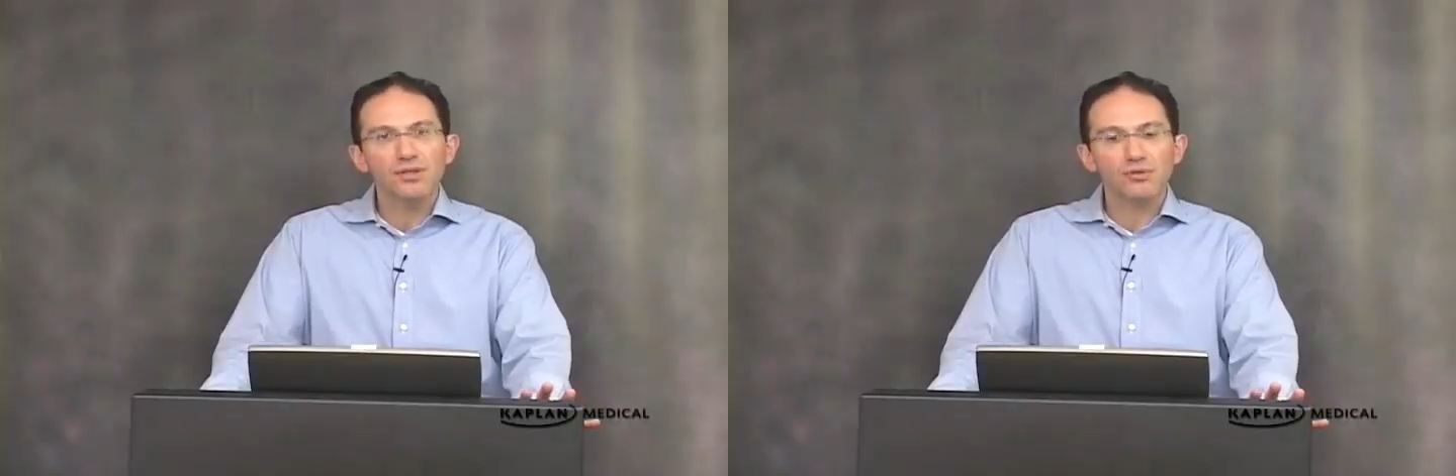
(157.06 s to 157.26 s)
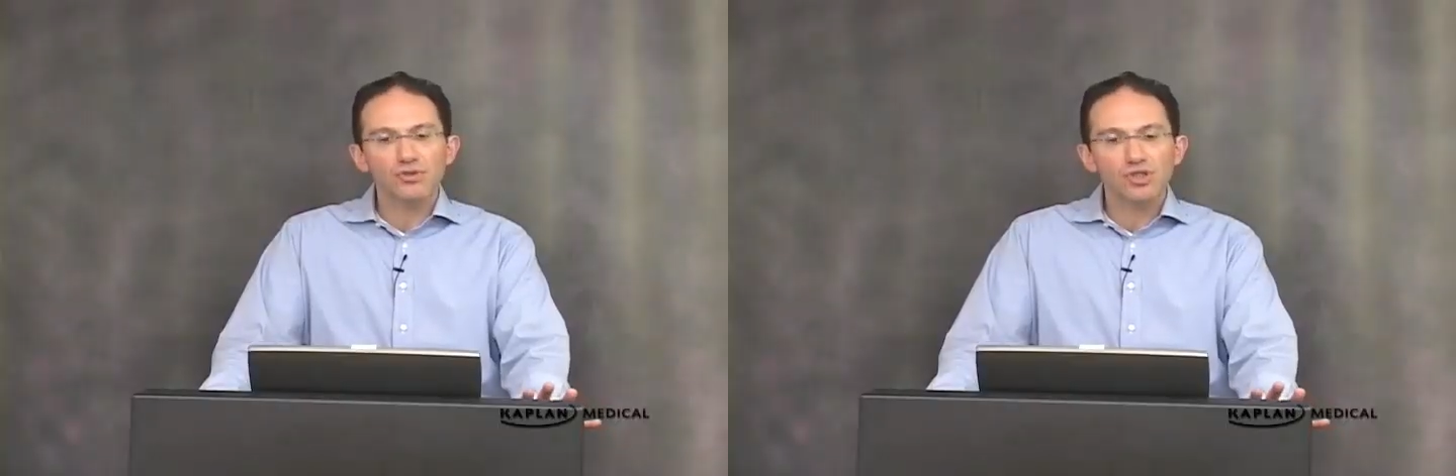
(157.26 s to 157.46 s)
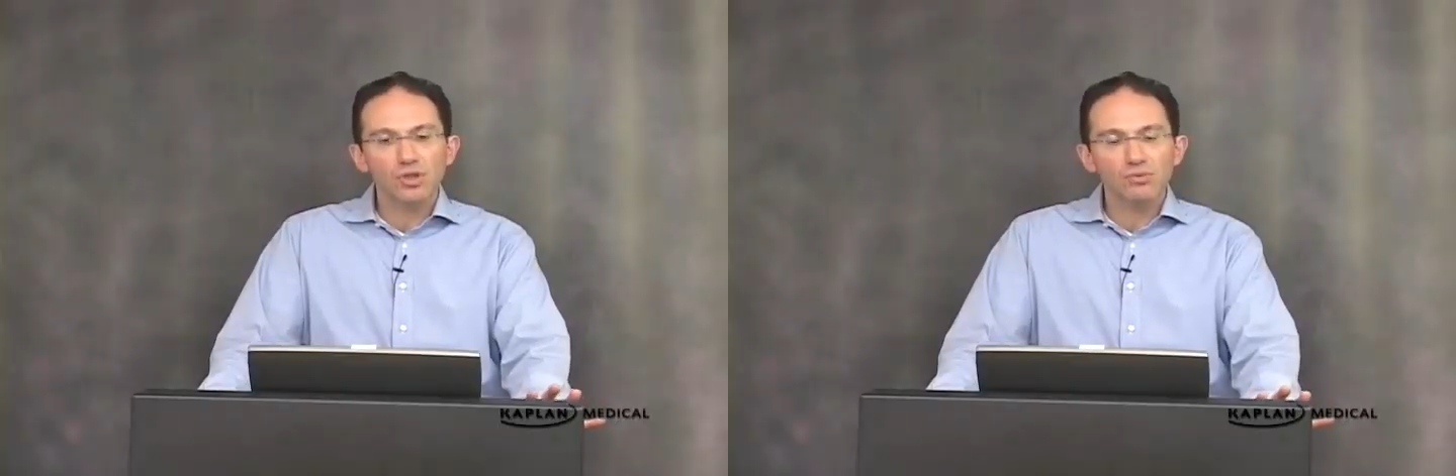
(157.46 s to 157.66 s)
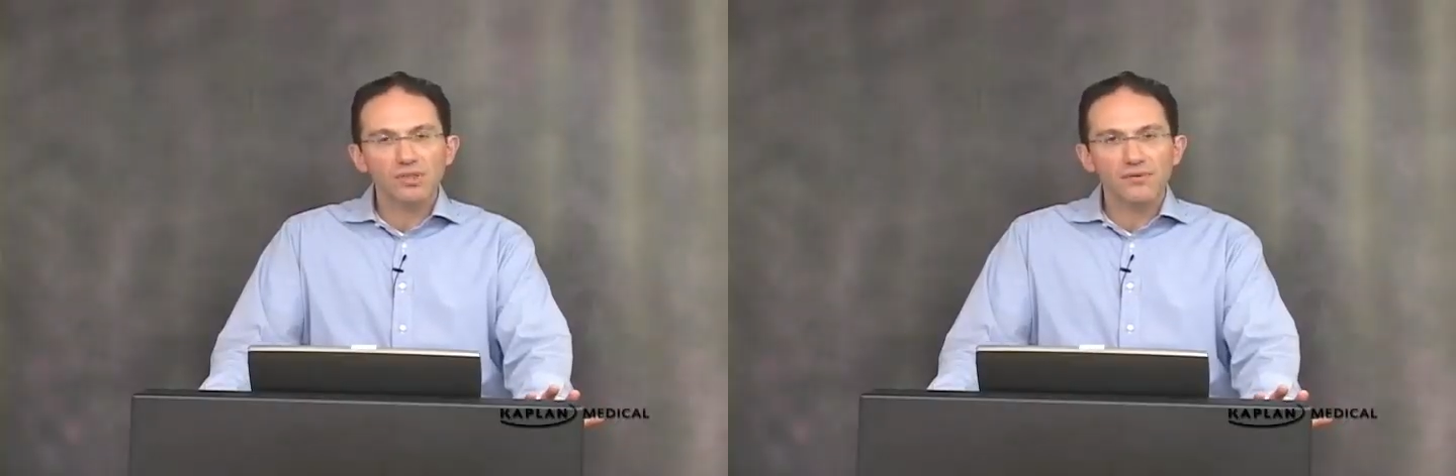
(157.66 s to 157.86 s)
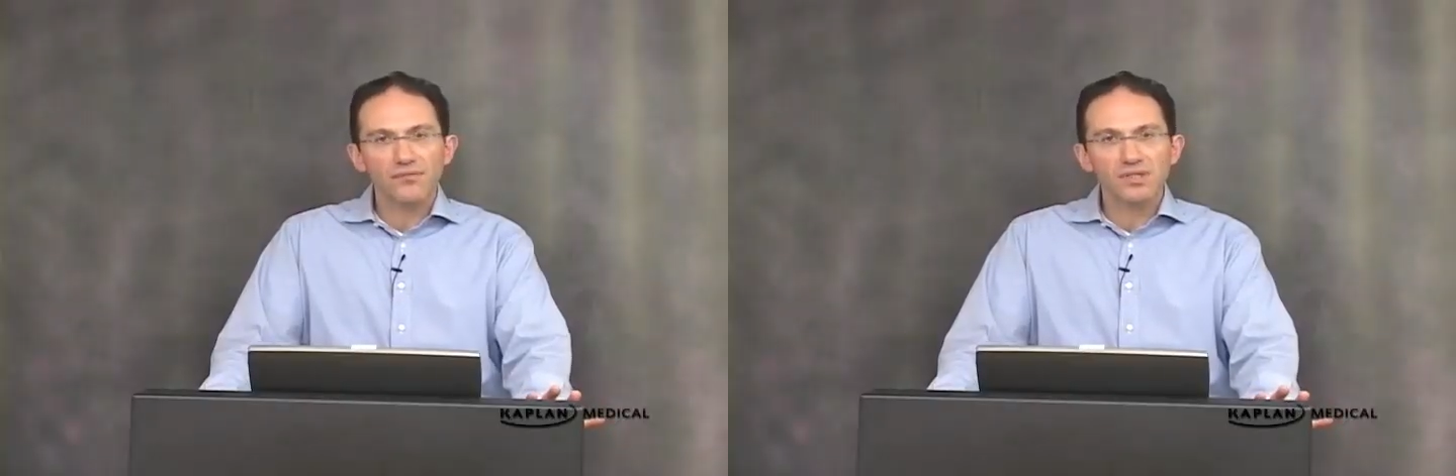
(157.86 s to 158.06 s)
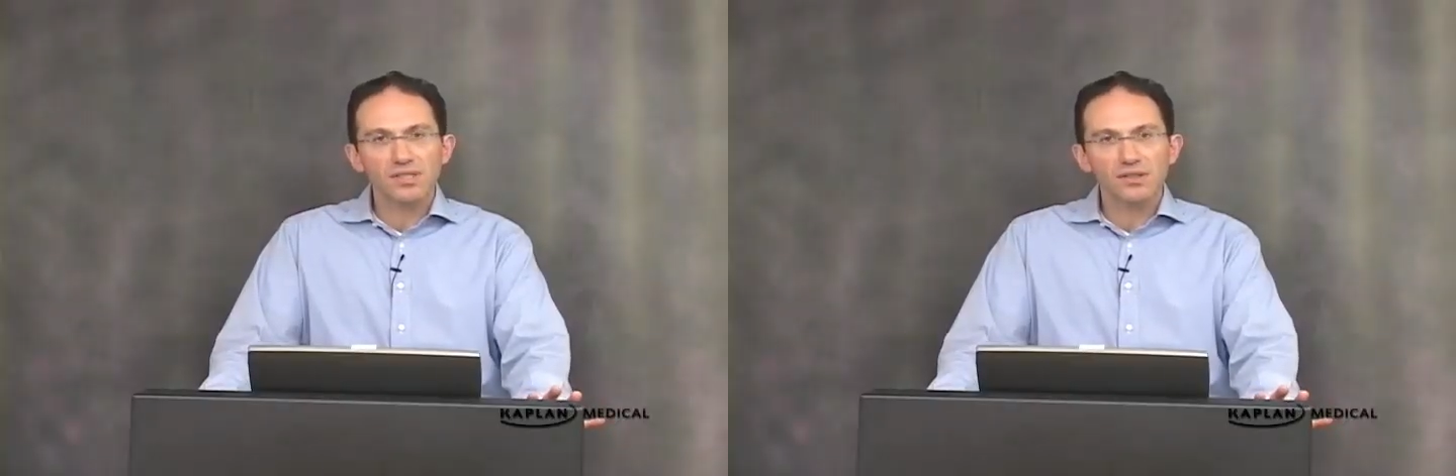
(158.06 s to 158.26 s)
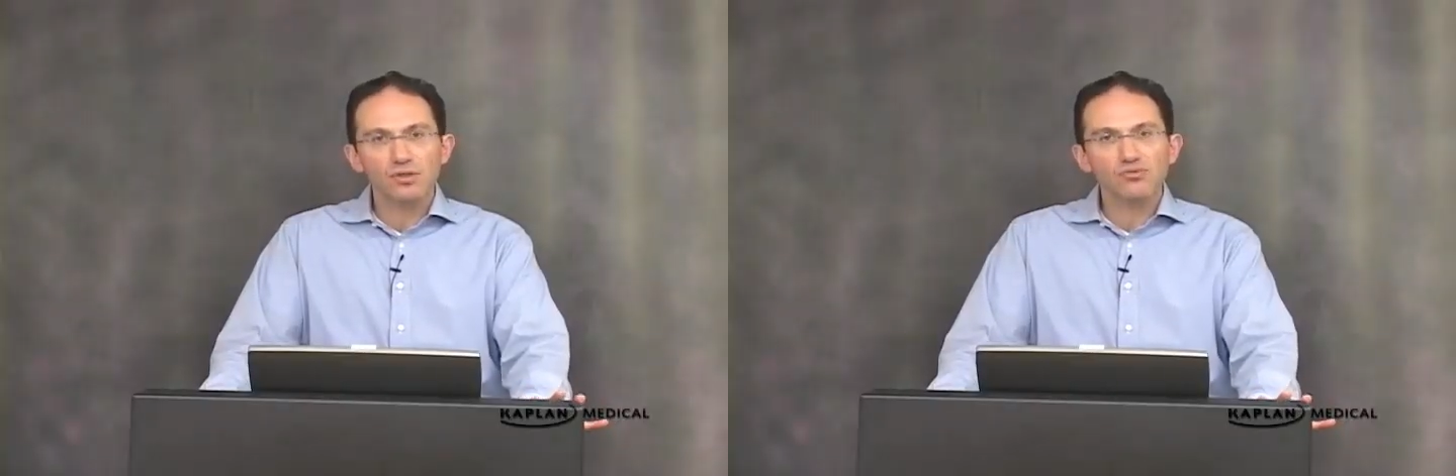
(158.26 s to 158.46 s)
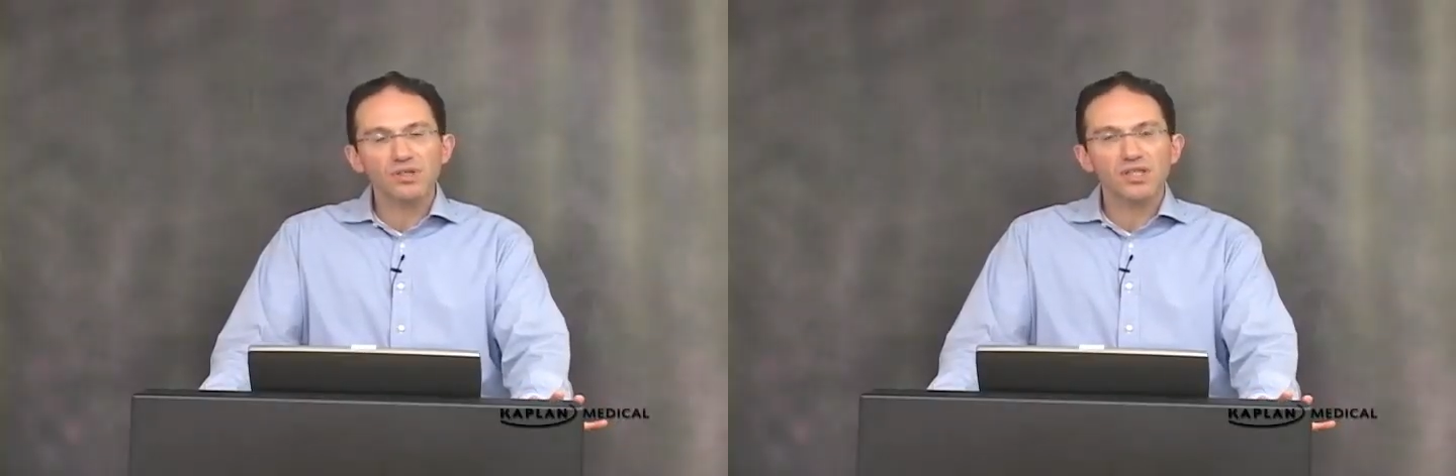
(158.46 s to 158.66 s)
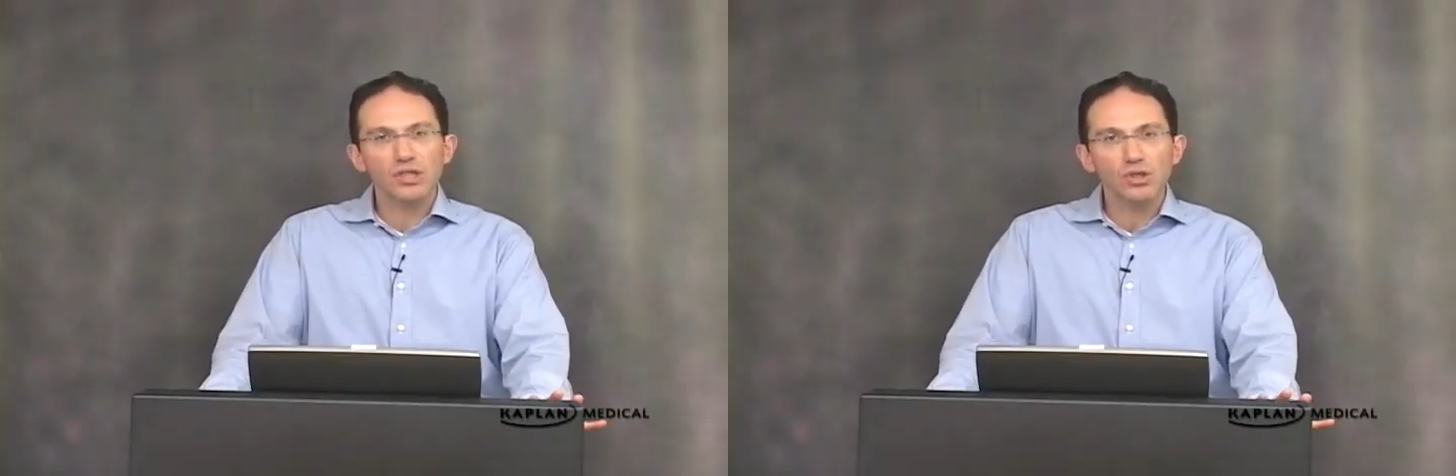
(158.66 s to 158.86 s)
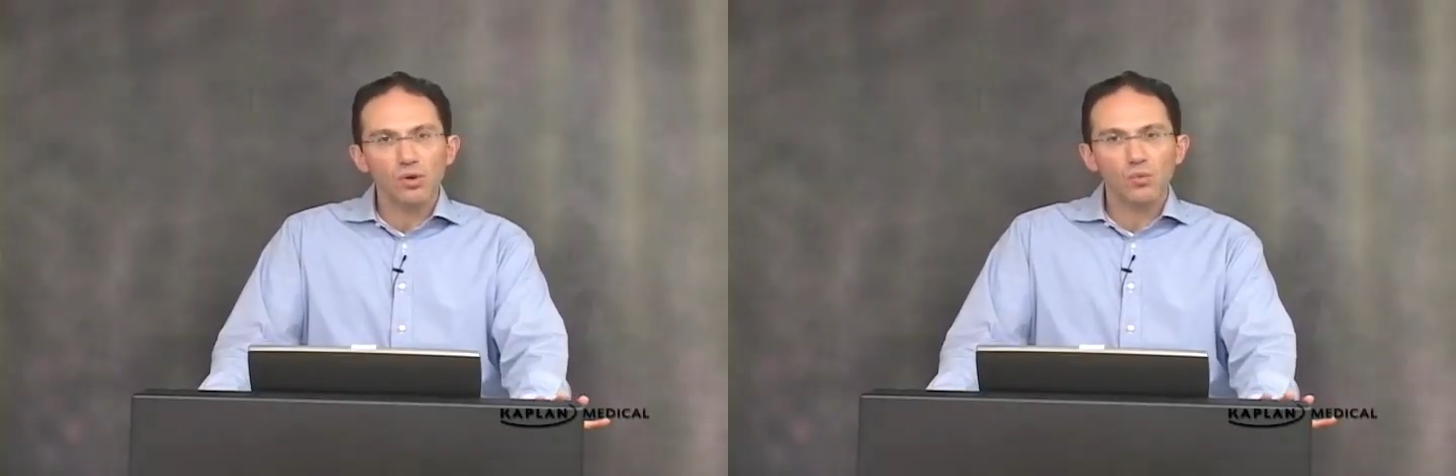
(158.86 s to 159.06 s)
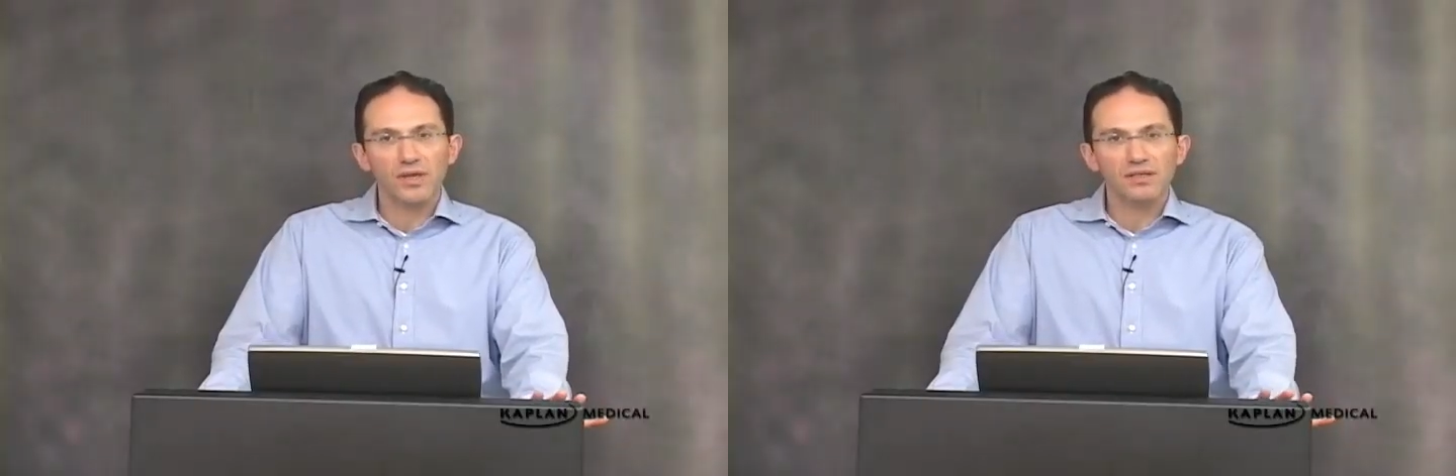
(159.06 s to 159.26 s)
There is no difference, and there's really no way